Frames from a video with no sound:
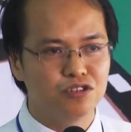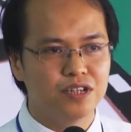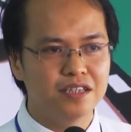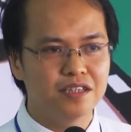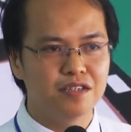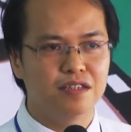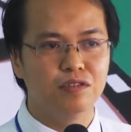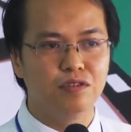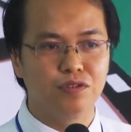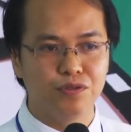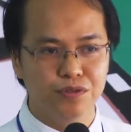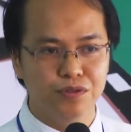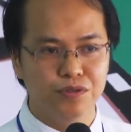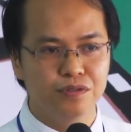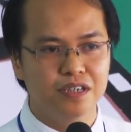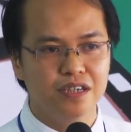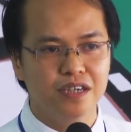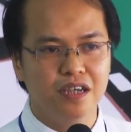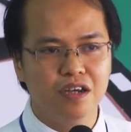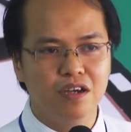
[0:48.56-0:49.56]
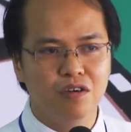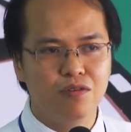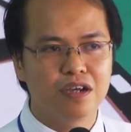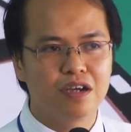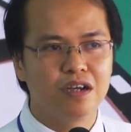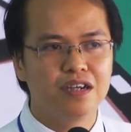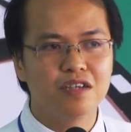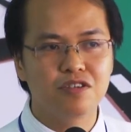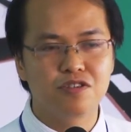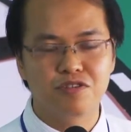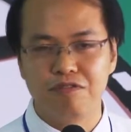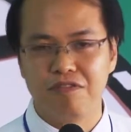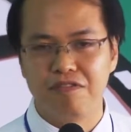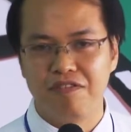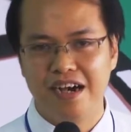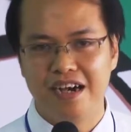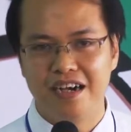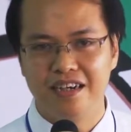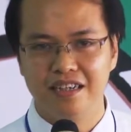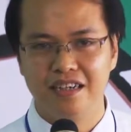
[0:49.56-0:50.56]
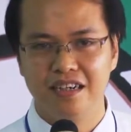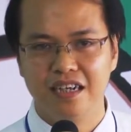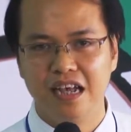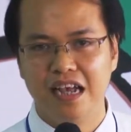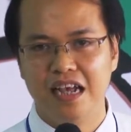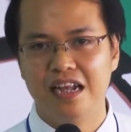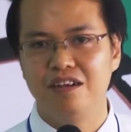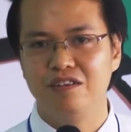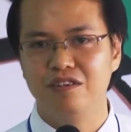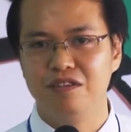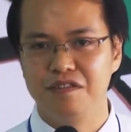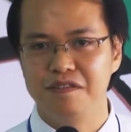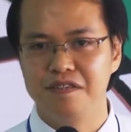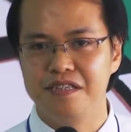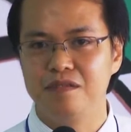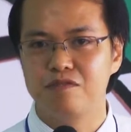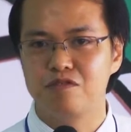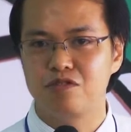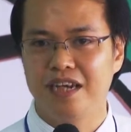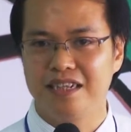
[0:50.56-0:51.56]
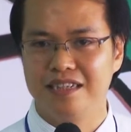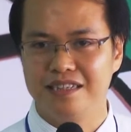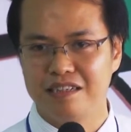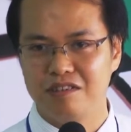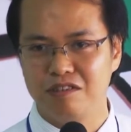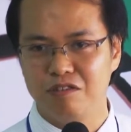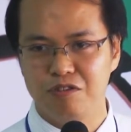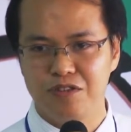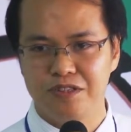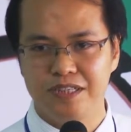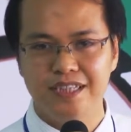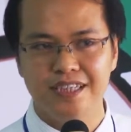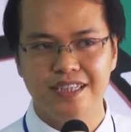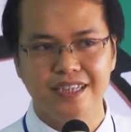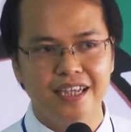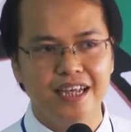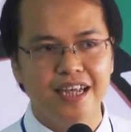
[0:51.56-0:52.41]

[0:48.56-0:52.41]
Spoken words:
to Action 2 we conduct so far at Hanoi Institute of Technology.